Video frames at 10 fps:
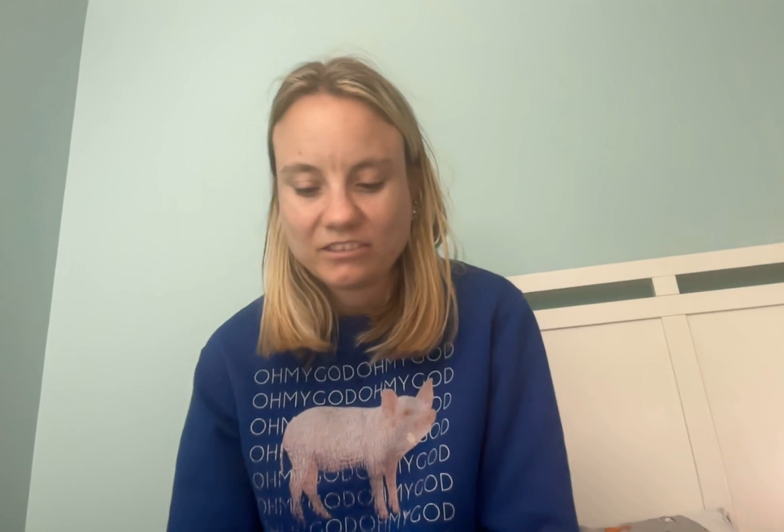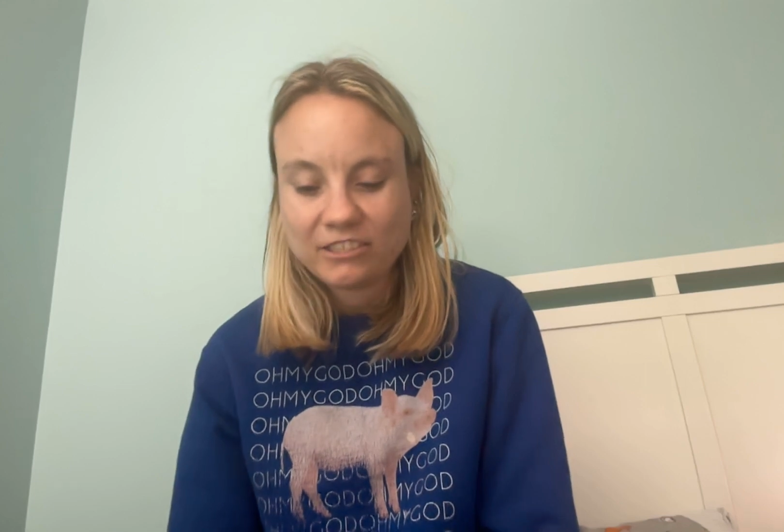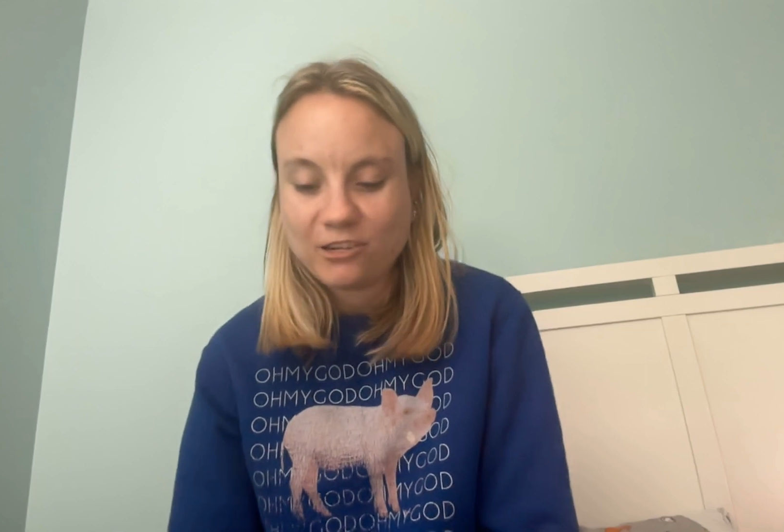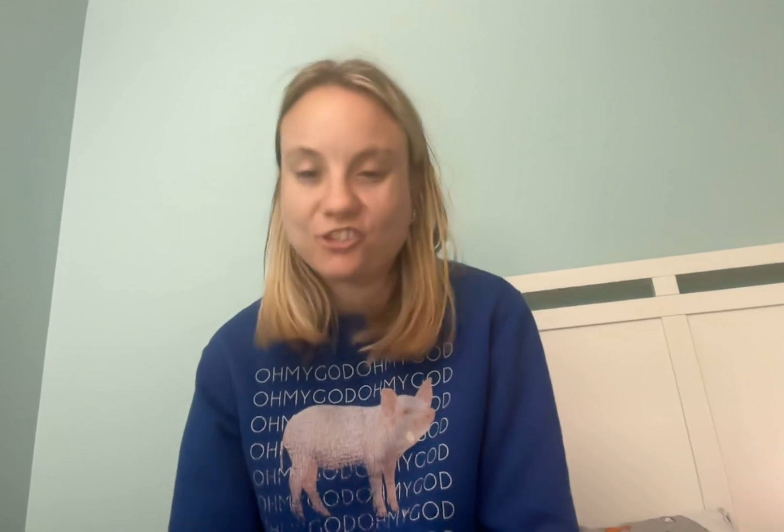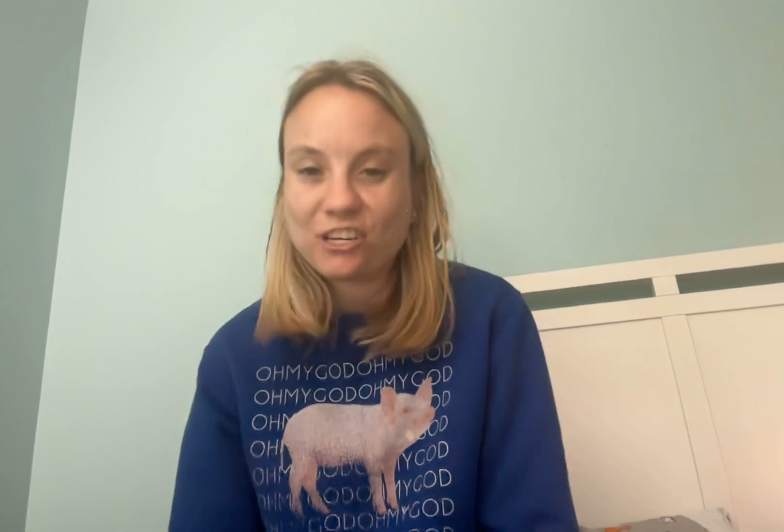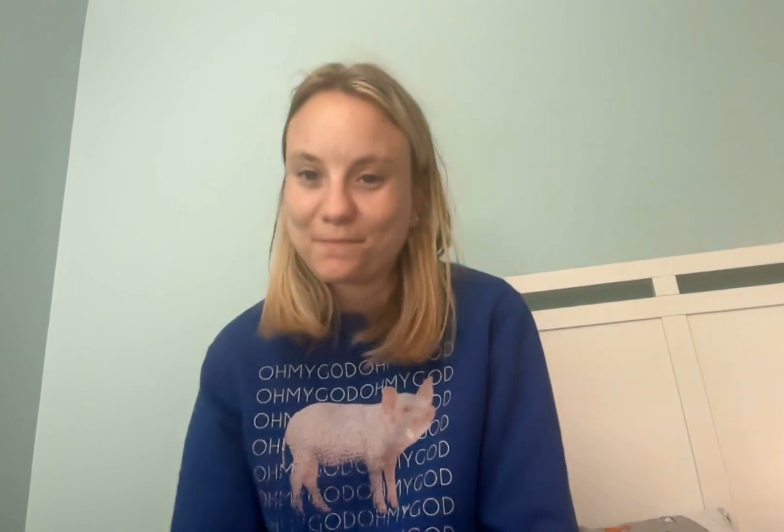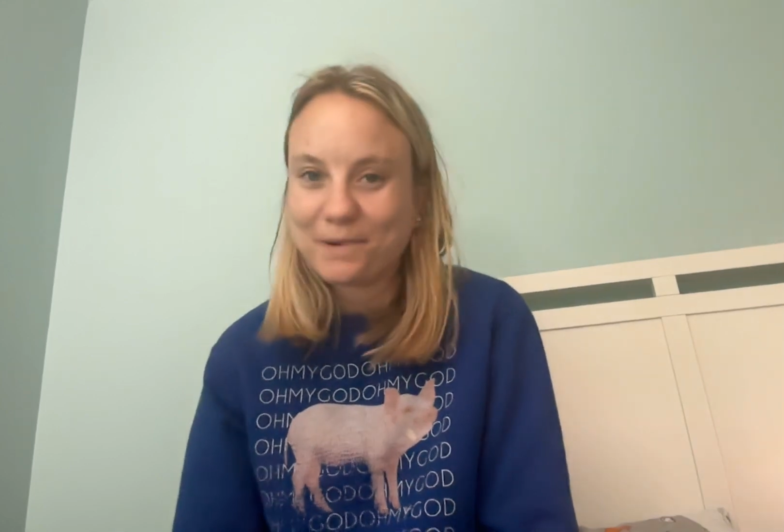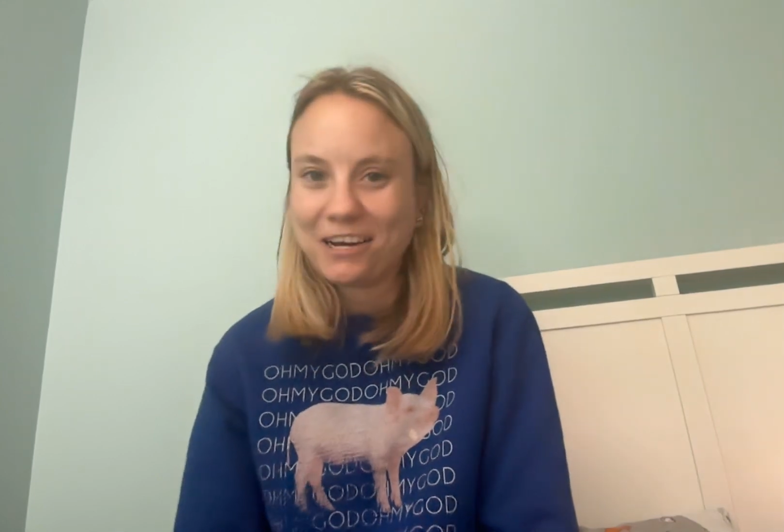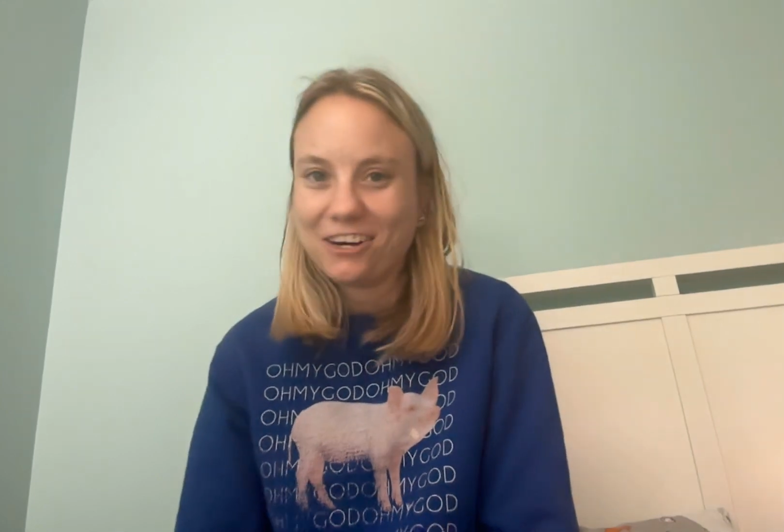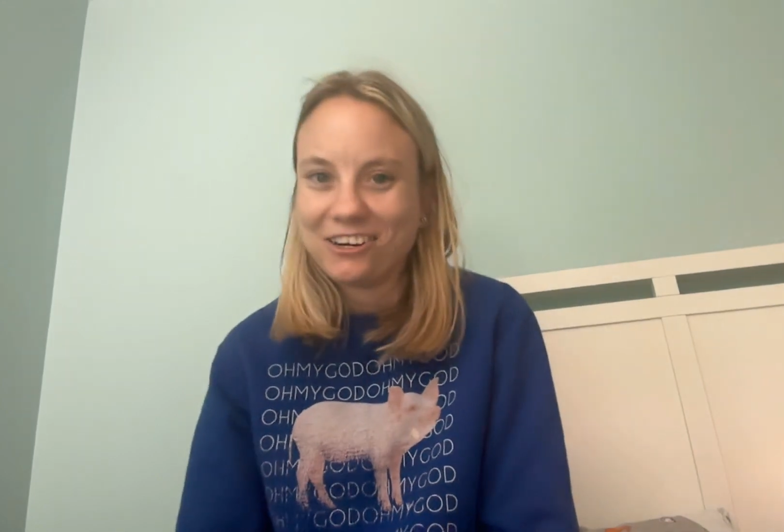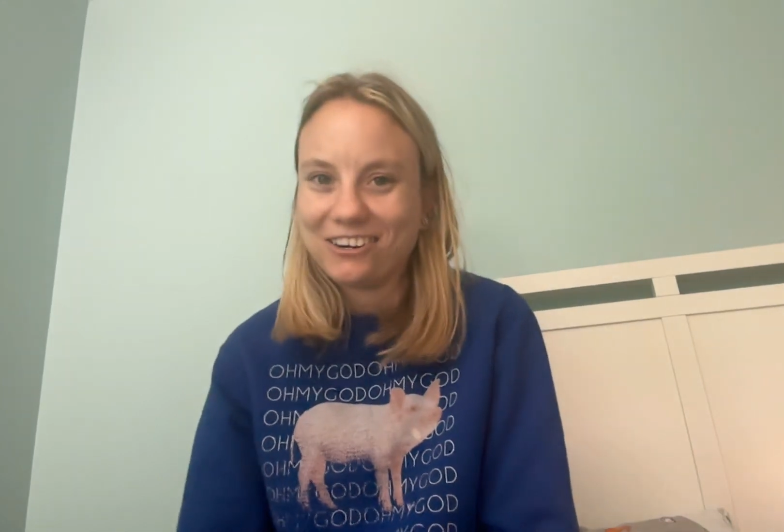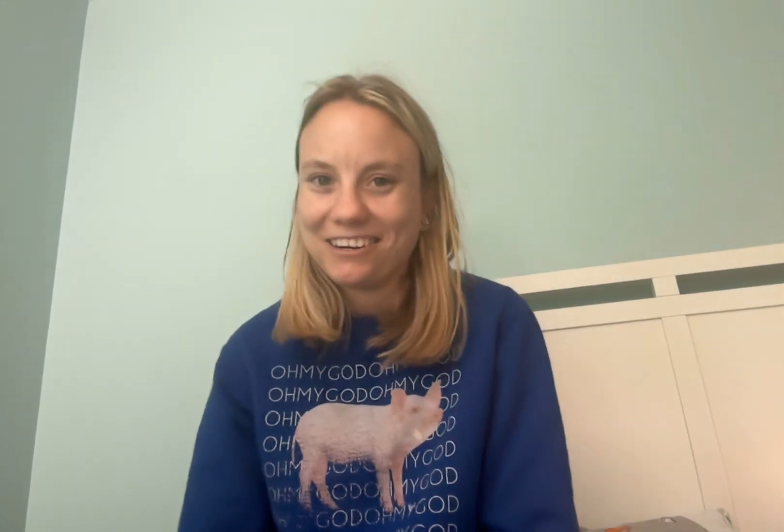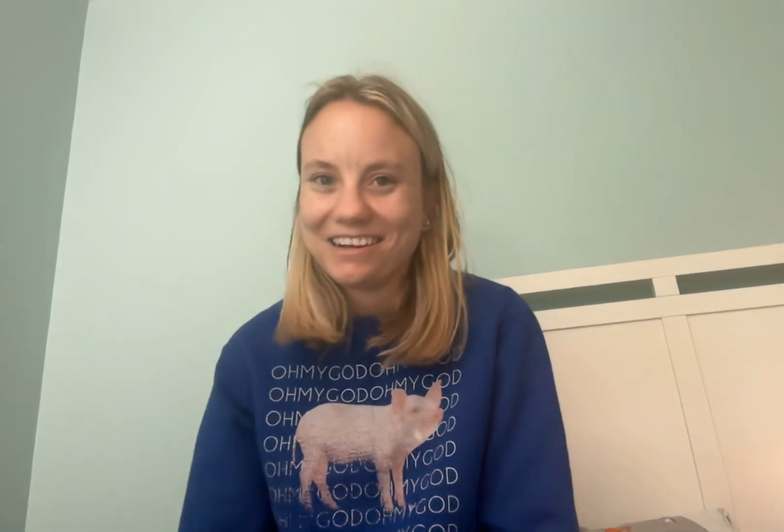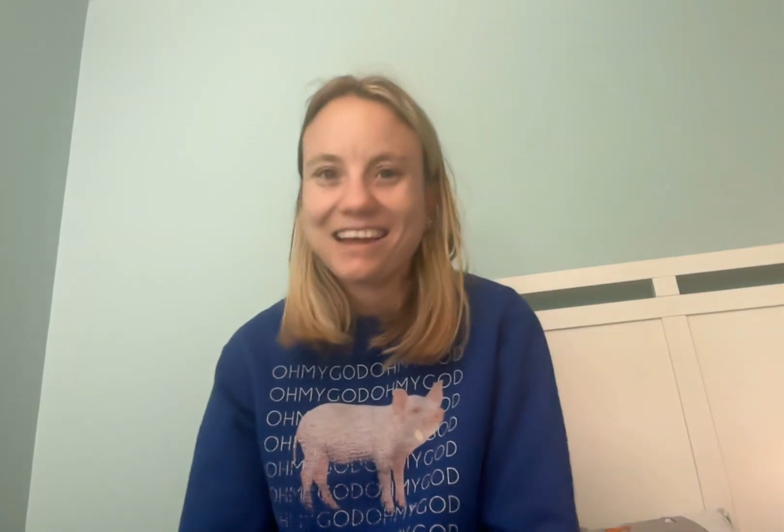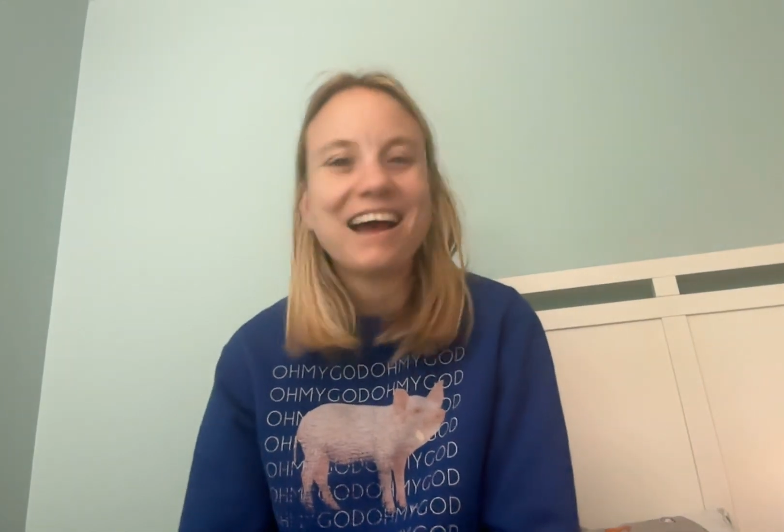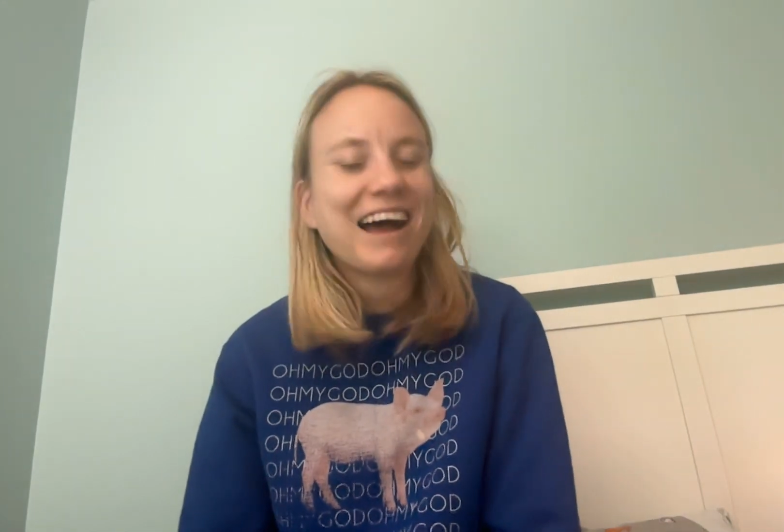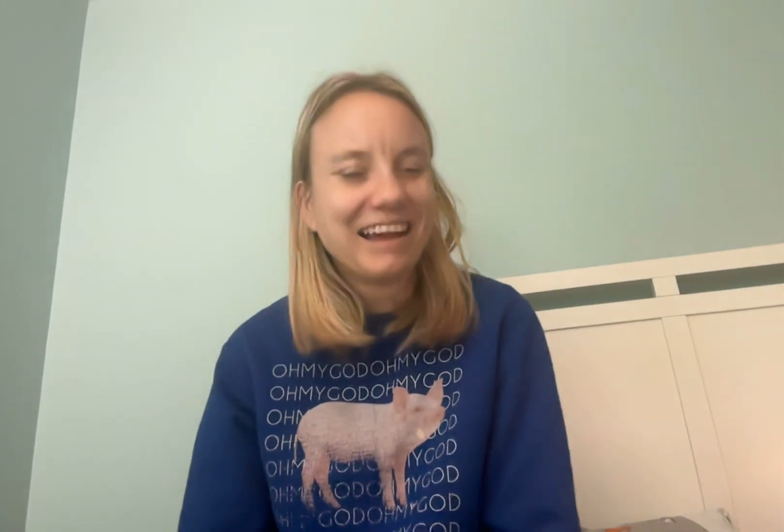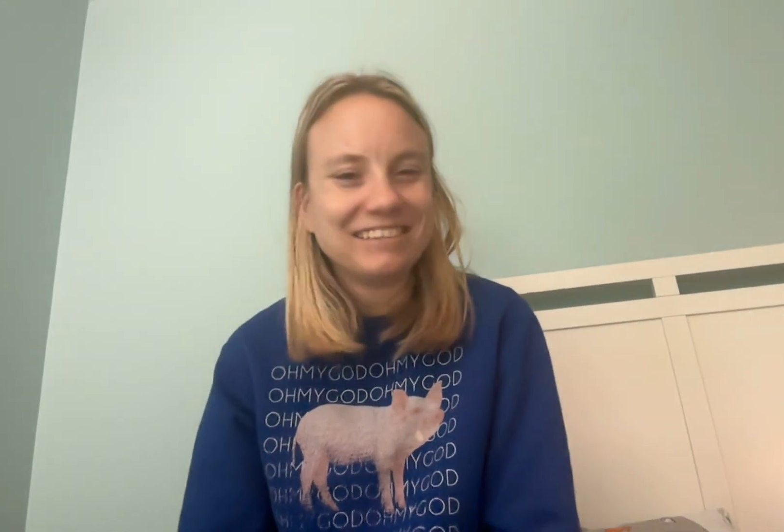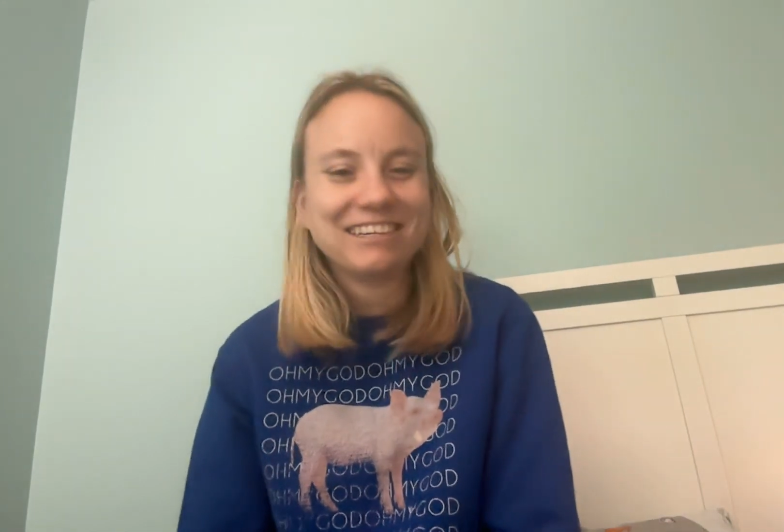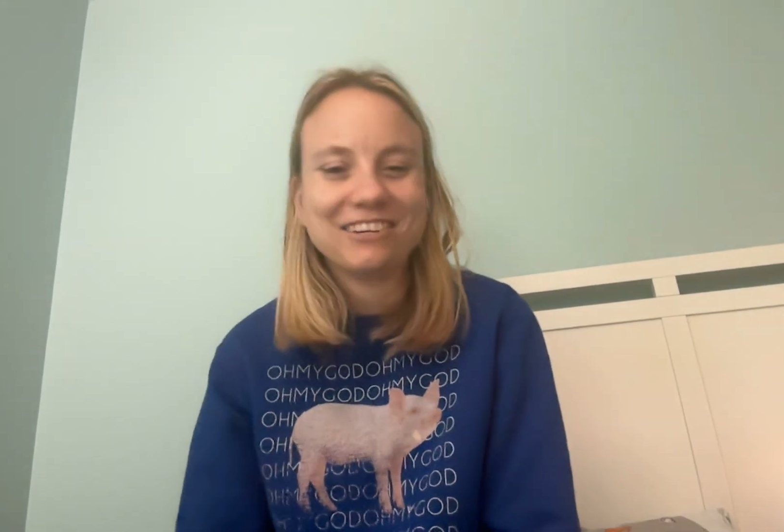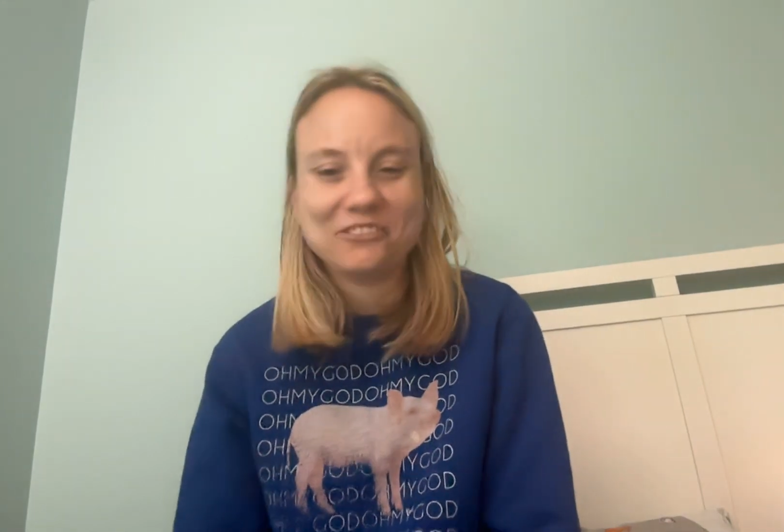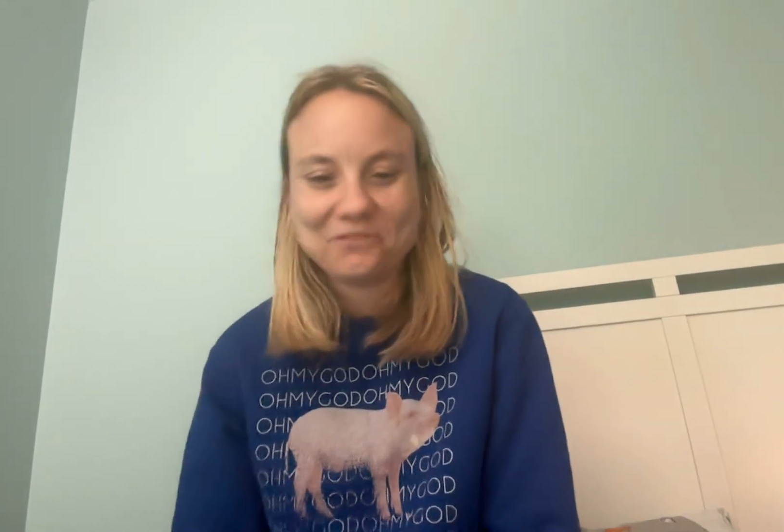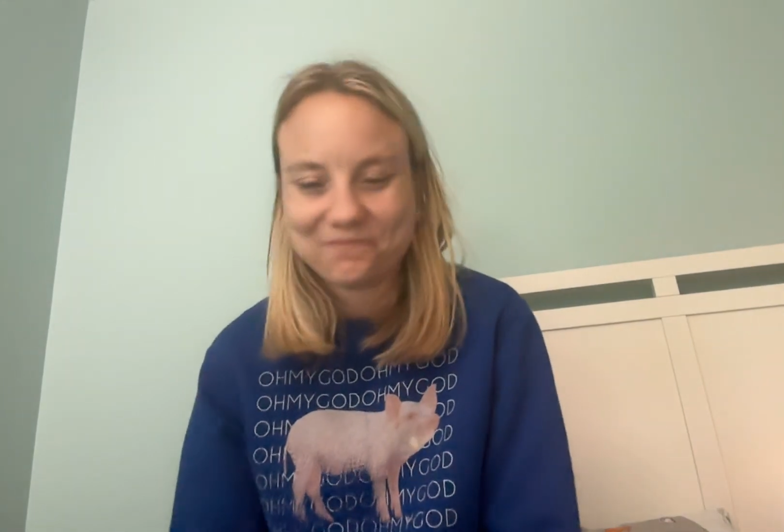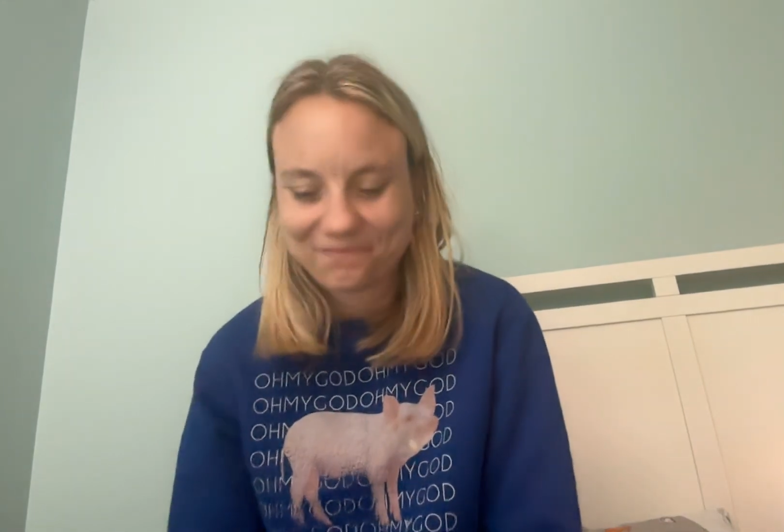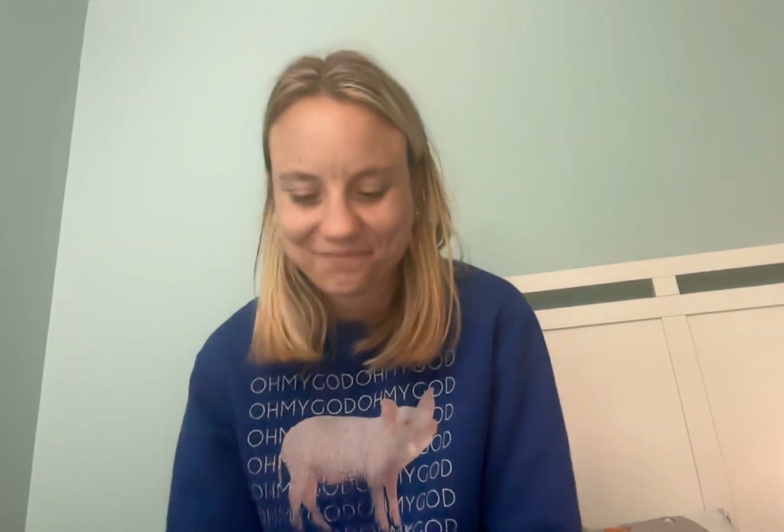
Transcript: Do you drink beer? I do.